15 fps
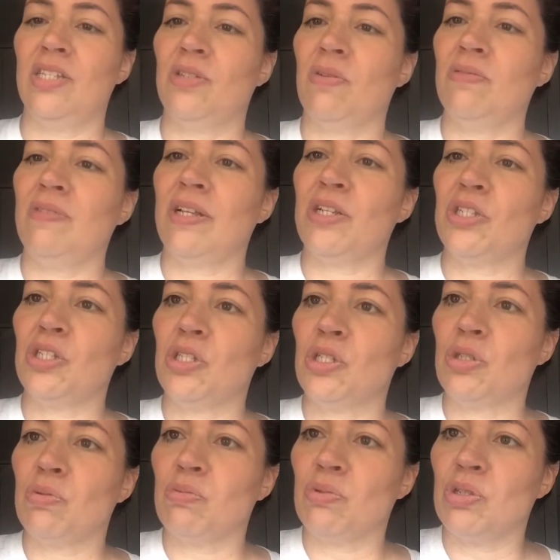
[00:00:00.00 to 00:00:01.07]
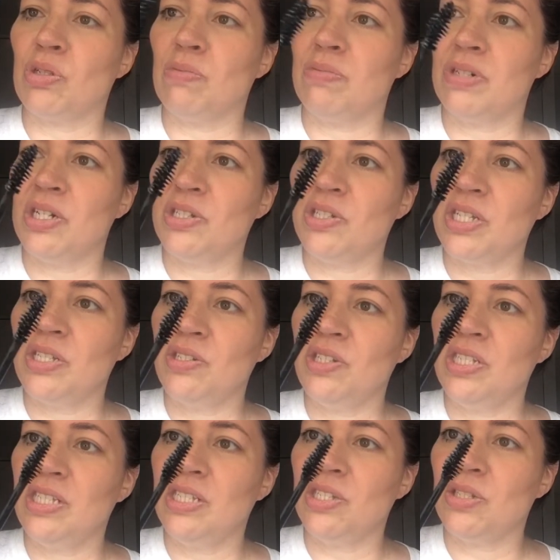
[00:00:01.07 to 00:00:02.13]
sort of like a swirl brush. Can you
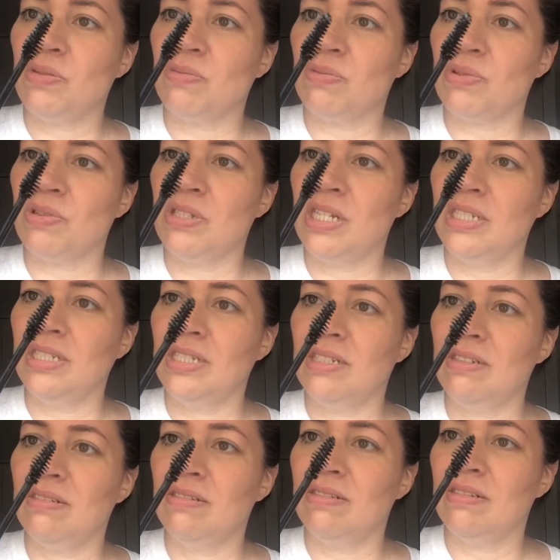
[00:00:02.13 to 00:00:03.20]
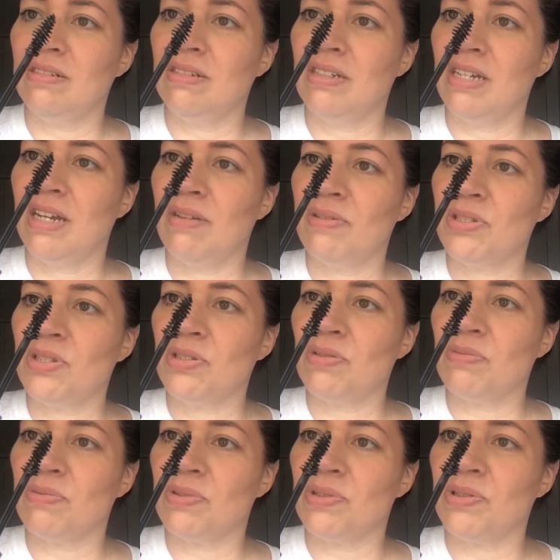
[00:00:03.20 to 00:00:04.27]
see the swirl on there? How it
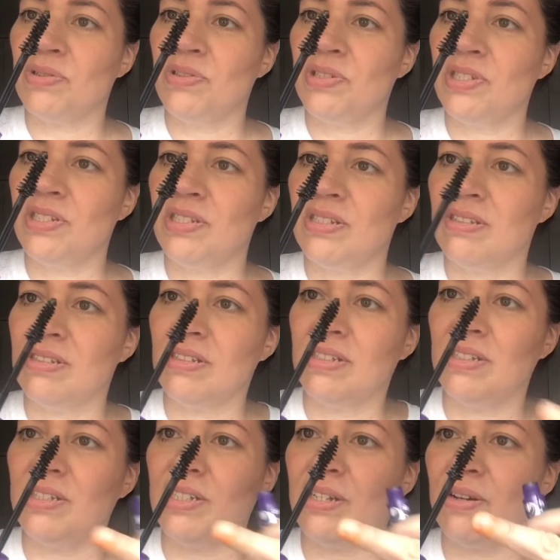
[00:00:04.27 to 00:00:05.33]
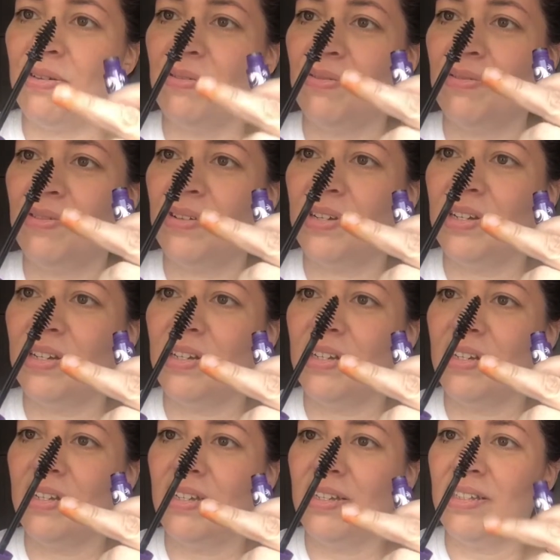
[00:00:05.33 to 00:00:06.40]
swirls? There you go.
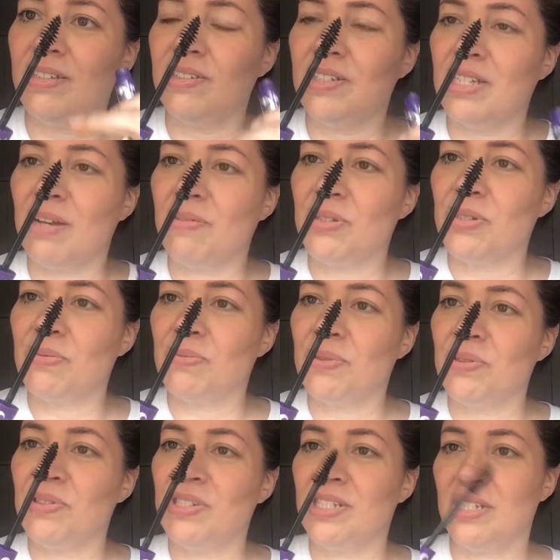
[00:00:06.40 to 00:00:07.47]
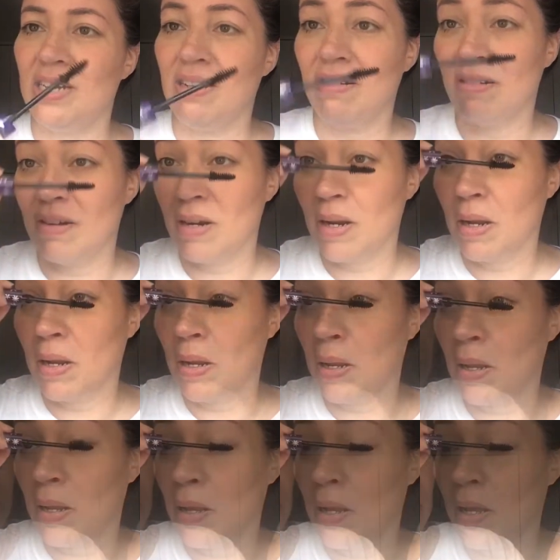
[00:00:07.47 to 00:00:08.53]
See how it swirls there. Just
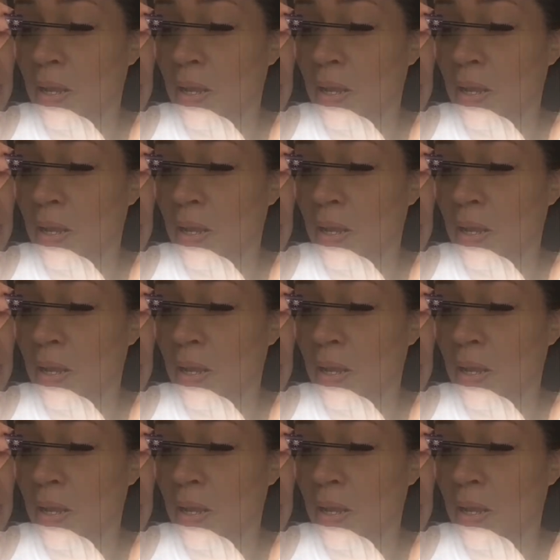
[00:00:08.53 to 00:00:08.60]
put